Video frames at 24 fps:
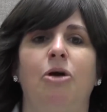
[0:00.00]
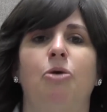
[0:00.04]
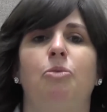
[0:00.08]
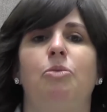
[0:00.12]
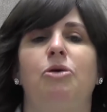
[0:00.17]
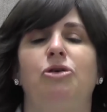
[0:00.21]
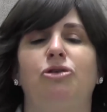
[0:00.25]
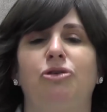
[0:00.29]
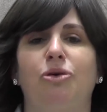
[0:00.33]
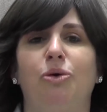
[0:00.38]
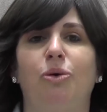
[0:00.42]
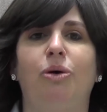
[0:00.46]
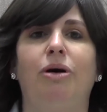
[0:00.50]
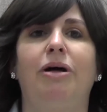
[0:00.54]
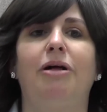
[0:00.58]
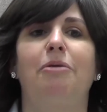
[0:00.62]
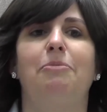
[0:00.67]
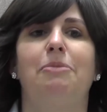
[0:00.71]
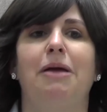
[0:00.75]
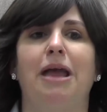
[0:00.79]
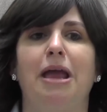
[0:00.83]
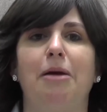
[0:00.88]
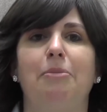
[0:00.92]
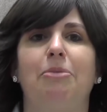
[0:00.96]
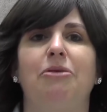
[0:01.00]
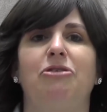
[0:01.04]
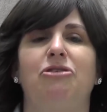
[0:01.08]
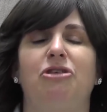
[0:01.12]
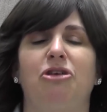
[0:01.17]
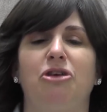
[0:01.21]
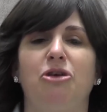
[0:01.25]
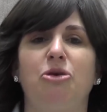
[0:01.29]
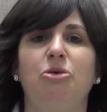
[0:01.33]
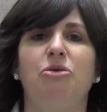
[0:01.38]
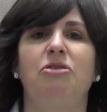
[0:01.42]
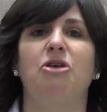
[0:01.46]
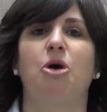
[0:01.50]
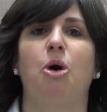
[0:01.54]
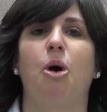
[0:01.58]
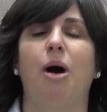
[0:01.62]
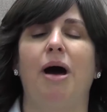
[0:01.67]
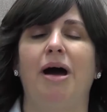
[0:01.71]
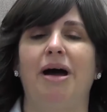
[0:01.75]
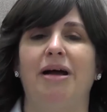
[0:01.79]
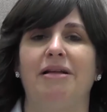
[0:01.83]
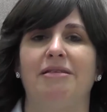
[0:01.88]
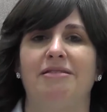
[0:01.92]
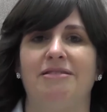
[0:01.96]
We should all be able to use
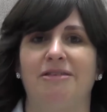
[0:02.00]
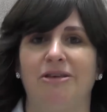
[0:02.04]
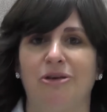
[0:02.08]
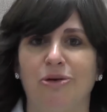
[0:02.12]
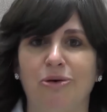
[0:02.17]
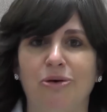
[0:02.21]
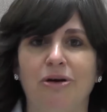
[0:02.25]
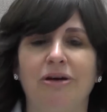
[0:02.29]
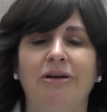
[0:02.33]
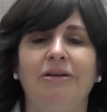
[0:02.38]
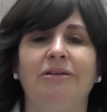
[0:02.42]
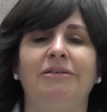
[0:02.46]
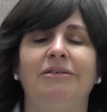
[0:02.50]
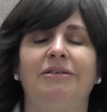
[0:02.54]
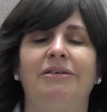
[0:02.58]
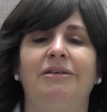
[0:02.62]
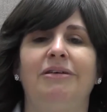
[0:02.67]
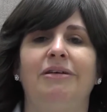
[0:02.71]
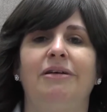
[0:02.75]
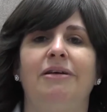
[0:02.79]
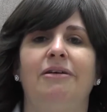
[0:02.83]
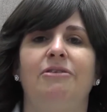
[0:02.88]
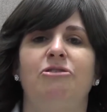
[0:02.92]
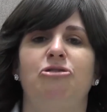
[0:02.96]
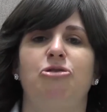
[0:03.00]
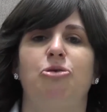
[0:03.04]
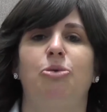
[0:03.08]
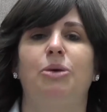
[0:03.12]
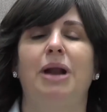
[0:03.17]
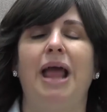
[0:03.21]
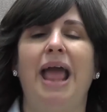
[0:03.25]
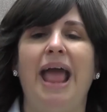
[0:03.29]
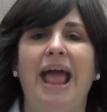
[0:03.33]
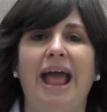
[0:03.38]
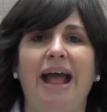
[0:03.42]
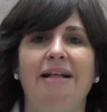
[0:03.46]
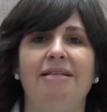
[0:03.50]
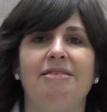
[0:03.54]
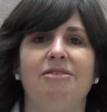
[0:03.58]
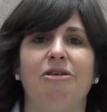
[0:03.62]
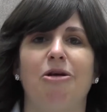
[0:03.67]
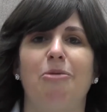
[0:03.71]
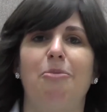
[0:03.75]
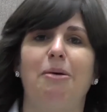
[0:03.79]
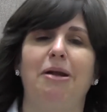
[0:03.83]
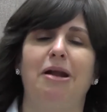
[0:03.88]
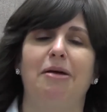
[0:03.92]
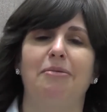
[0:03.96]
Koach HaTzior to enhance
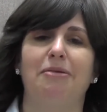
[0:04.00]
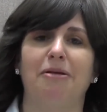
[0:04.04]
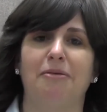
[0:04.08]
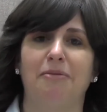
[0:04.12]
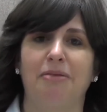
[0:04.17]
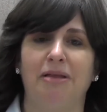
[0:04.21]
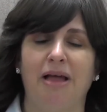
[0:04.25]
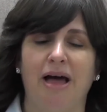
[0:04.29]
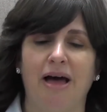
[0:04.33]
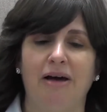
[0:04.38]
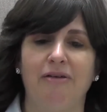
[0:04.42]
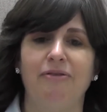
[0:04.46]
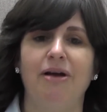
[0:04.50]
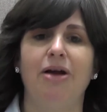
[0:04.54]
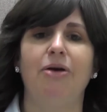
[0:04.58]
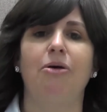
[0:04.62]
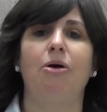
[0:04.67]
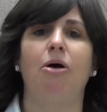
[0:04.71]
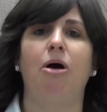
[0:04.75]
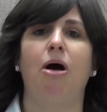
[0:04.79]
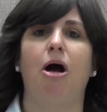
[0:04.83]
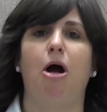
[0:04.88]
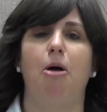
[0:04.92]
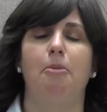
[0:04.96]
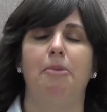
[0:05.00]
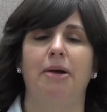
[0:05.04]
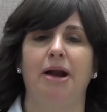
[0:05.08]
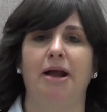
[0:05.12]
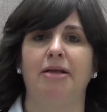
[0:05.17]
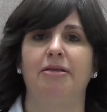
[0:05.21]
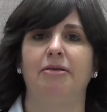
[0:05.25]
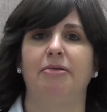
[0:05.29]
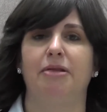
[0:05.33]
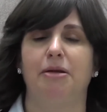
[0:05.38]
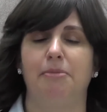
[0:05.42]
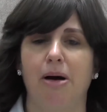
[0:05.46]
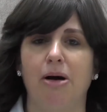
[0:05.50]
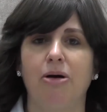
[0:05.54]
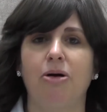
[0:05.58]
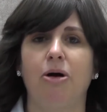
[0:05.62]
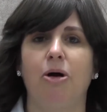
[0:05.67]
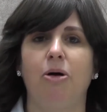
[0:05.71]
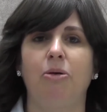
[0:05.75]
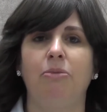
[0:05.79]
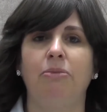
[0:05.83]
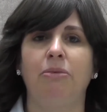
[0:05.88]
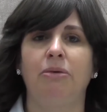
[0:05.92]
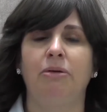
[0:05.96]
our Ben Adon L'Chavero, our Ben Adon
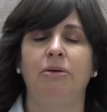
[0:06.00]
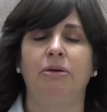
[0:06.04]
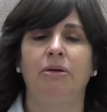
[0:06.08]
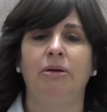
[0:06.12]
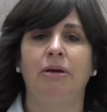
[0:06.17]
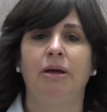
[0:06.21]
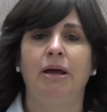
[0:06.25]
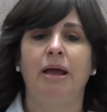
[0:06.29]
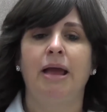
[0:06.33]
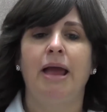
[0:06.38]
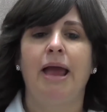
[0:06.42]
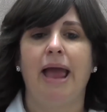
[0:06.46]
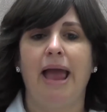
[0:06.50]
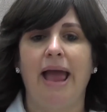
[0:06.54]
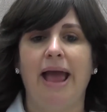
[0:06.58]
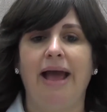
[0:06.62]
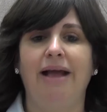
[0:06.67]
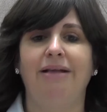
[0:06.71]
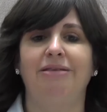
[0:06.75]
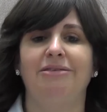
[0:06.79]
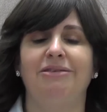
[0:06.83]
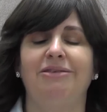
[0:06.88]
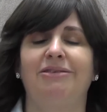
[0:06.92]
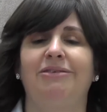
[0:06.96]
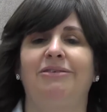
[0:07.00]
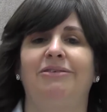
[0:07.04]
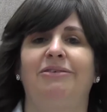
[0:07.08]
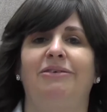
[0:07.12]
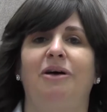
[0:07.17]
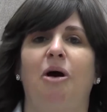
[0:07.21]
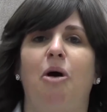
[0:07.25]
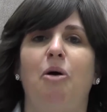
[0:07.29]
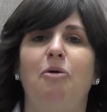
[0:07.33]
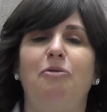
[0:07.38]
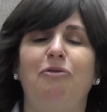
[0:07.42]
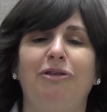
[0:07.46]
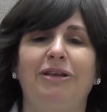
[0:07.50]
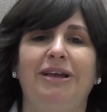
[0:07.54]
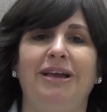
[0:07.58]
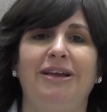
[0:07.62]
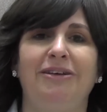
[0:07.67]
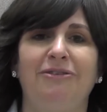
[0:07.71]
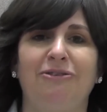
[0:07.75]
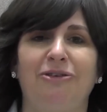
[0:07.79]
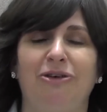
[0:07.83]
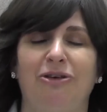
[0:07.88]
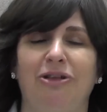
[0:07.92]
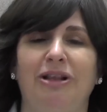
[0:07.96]
L'Makom, and
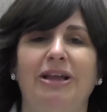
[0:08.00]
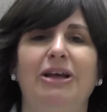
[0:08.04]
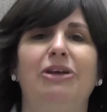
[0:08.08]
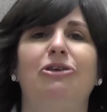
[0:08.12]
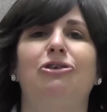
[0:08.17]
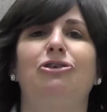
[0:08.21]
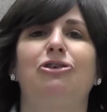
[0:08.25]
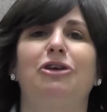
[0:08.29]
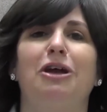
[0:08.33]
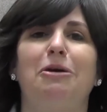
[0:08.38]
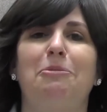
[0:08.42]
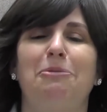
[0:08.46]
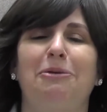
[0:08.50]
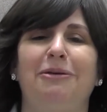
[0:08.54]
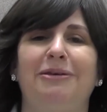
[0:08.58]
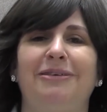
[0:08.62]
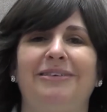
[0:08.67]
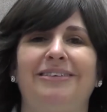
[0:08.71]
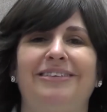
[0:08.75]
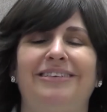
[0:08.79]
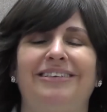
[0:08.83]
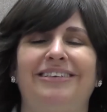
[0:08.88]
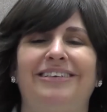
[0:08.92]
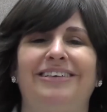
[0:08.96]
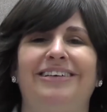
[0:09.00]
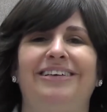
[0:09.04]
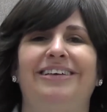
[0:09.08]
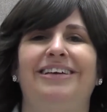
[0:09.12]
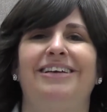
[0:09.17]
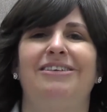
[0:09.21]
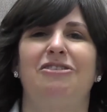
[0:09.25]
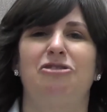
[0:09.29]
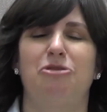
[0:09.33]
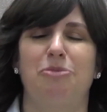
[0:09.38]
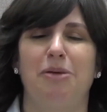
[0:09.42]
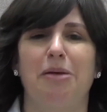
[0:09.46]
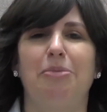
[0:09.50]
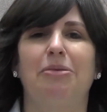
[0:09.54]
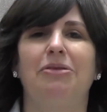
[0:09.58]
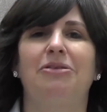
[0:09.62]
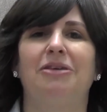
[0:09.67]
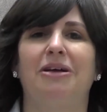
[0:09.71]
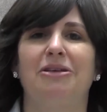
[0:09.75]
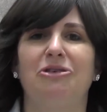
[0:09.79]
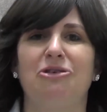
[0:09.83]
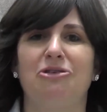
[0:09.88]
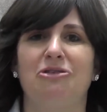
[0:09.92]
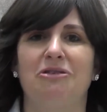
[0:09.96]
hopefully for leadership to be able
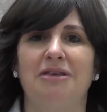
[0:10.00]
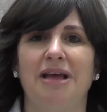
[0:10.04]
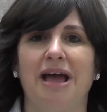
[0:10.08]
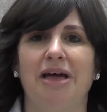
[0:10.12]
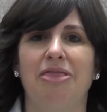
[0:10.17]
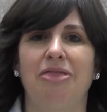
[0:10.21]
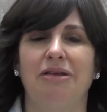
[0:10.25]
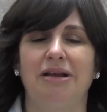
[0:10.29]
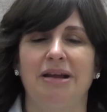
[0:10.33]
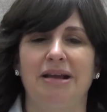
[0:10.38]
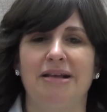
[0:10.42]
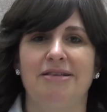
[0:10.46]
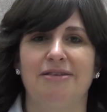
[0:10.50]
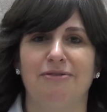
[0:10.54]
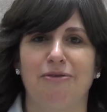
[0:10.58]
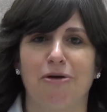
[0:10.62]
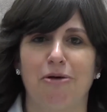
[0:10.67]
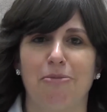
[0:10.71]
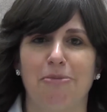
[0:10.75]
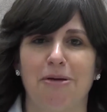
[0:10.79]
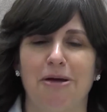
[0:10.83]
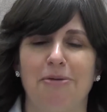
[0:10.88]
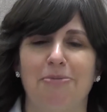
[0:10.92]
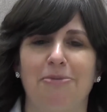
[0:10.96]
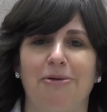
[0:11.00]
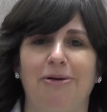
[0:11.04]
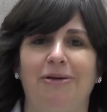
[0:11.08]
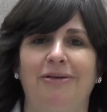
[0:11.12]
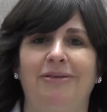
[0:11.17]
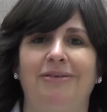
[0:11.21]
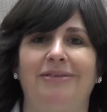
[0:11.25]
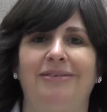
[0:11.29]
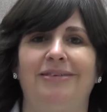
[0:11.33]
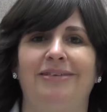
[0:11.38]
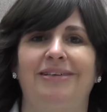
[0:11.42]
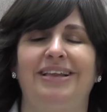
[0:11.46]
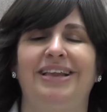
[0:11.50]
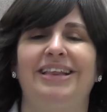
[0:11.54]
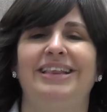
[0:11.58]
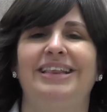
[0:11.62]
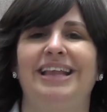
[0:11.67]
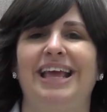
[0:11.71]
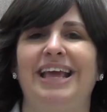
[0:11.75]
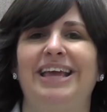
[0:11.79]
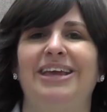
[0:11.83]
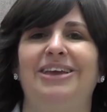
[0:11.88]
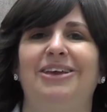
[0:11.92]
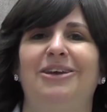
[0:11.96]
to understand the needs of our people.
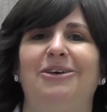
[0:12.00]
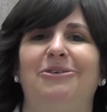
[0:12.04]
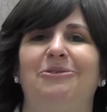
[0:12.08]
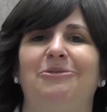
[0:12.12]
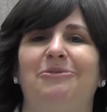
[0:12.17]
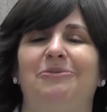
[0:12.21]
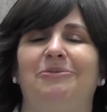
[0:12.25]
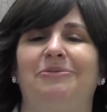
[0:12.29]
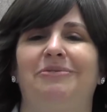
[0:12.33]
Thank you.